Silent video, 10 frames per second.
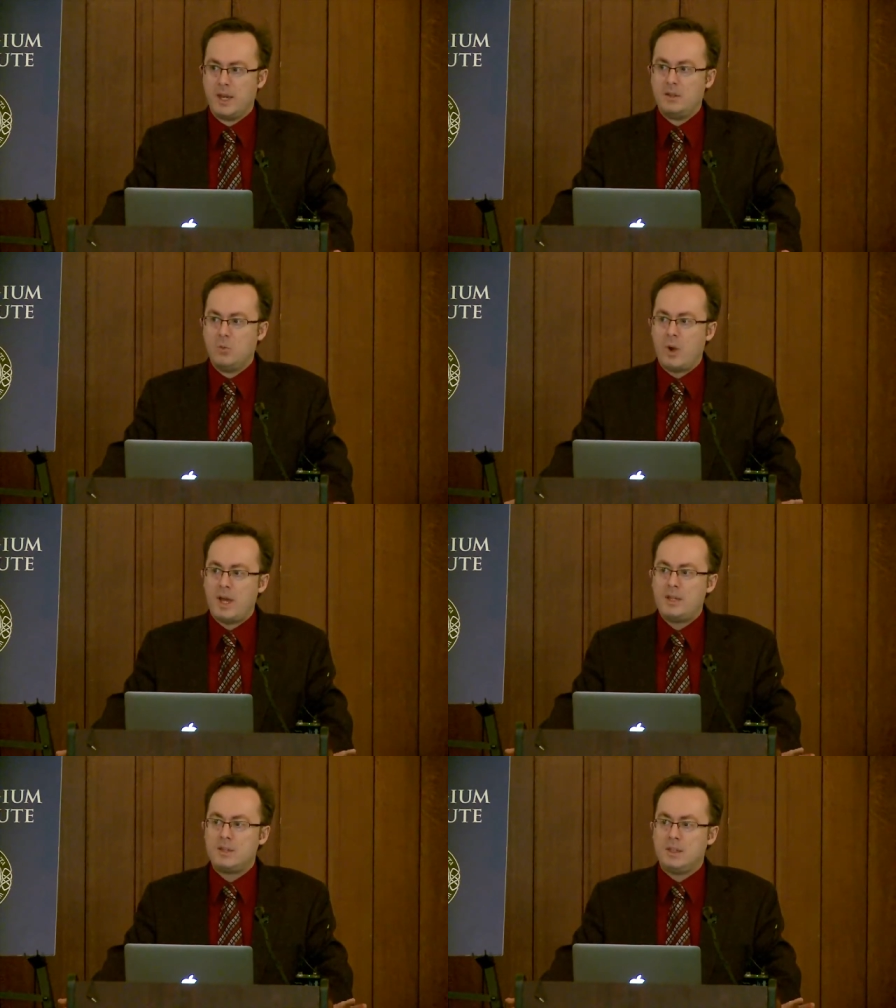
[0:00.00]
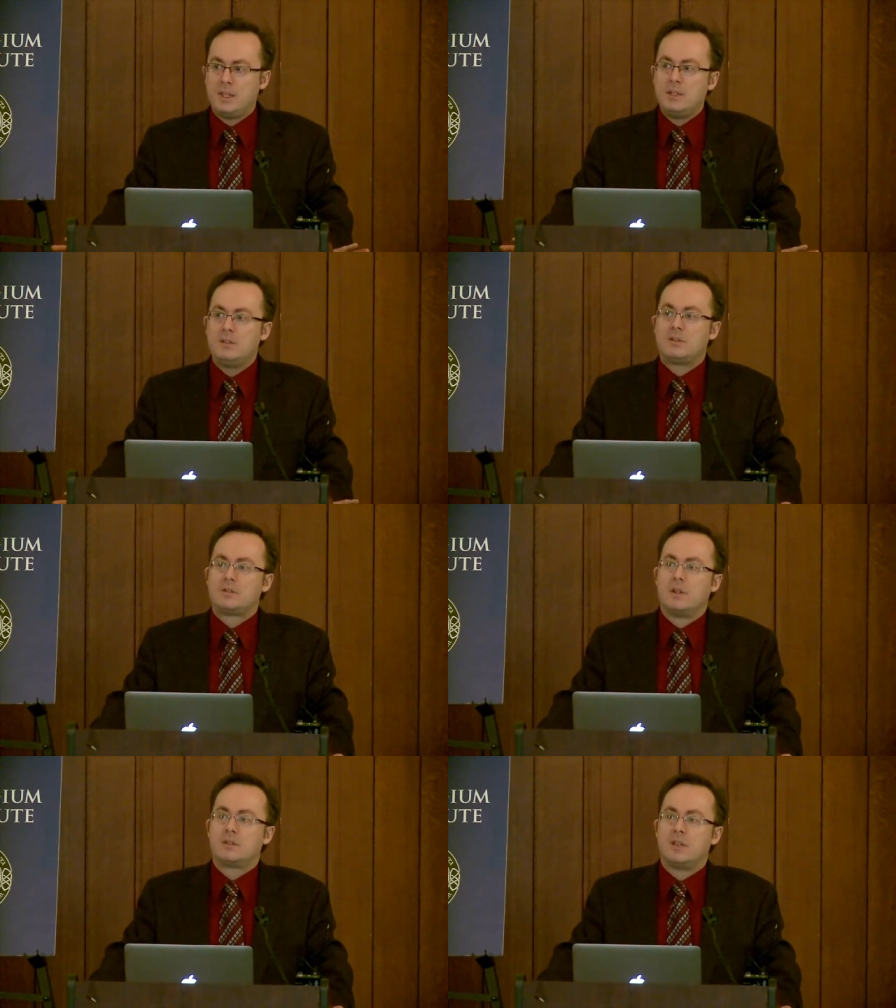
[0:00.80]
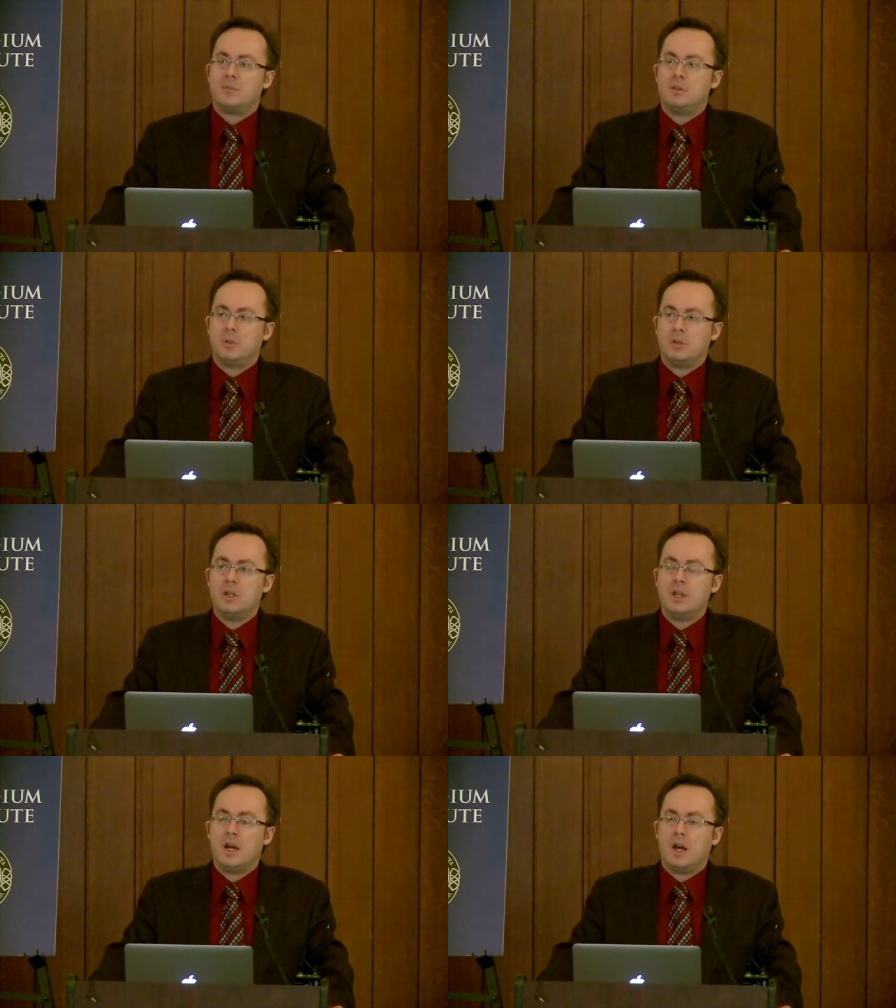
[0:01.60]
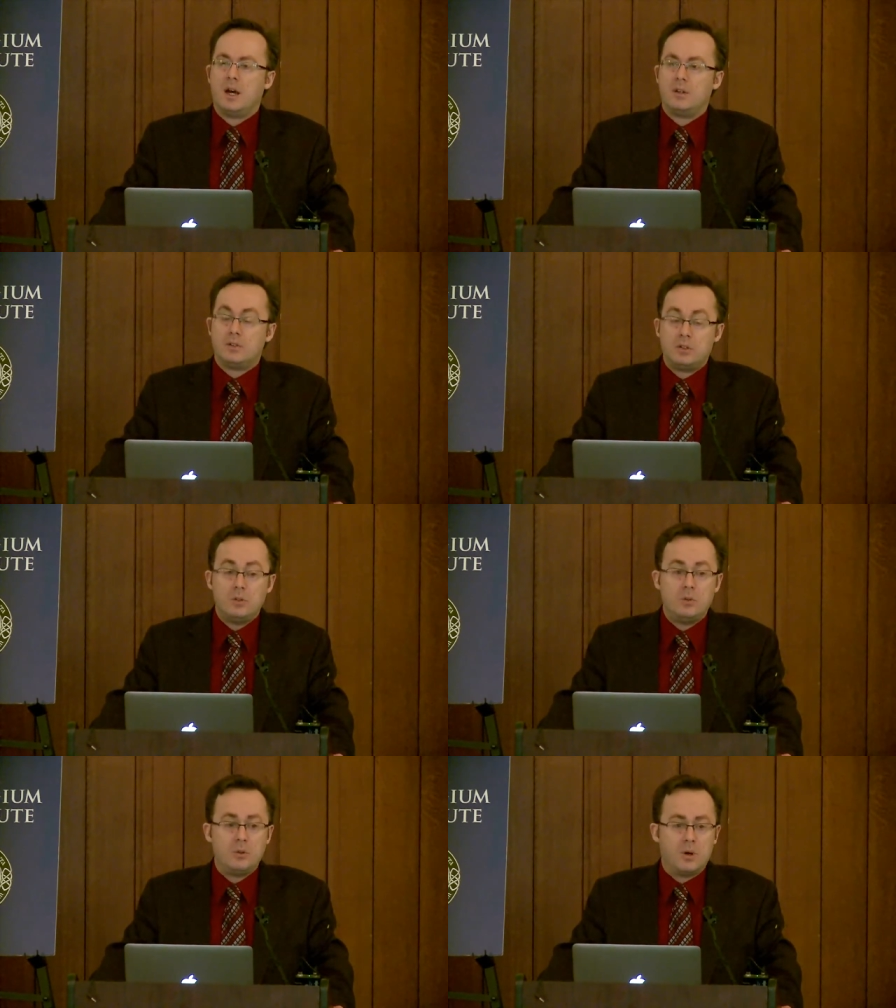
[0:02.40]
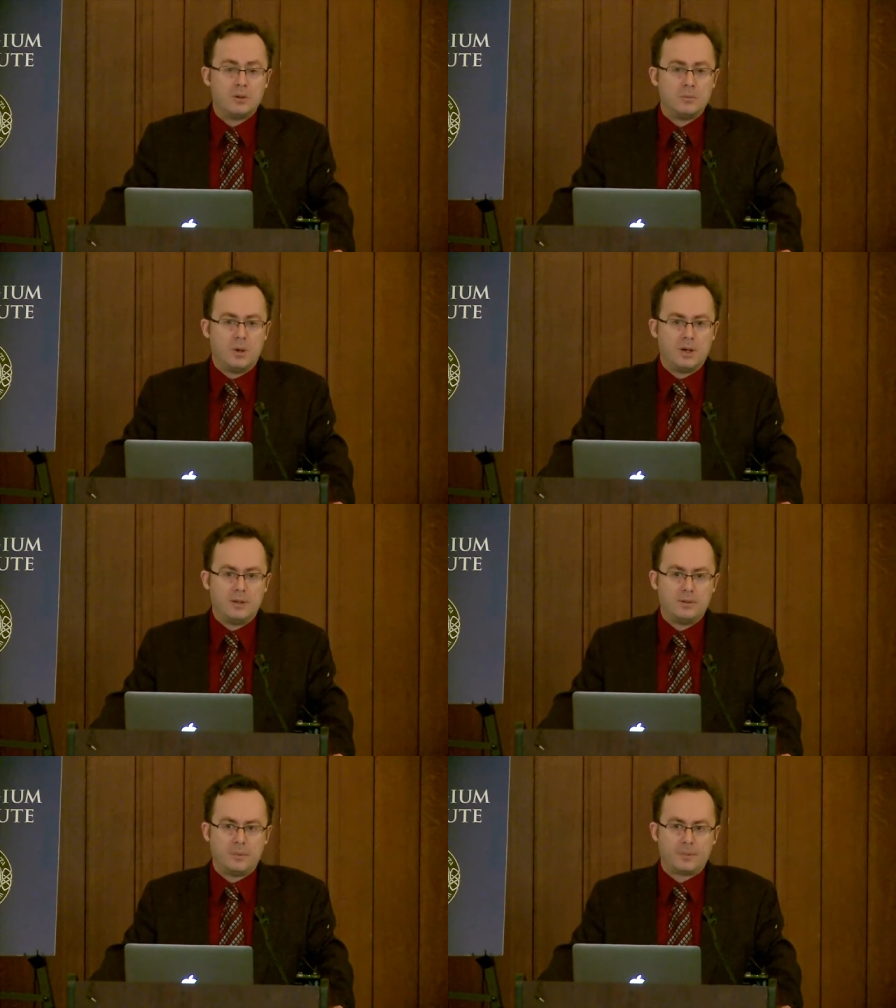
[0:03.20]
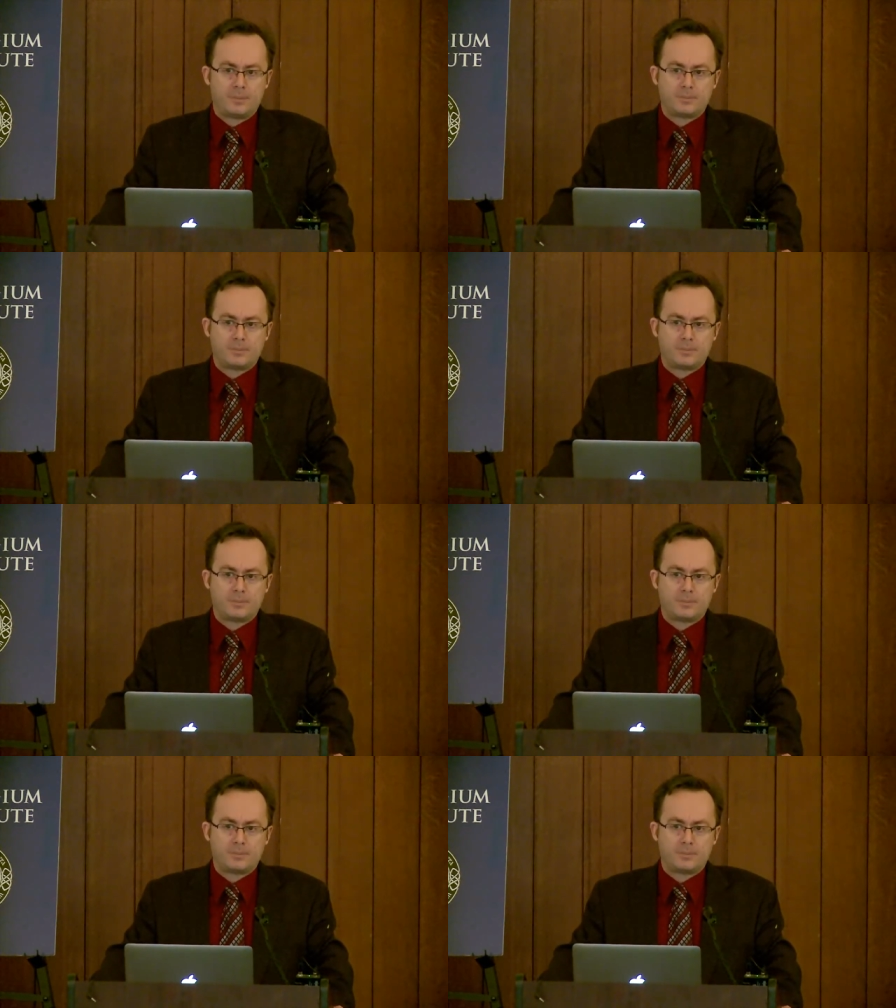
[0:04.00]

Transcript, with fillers: in a way that is acceptable uh, to the modern mind.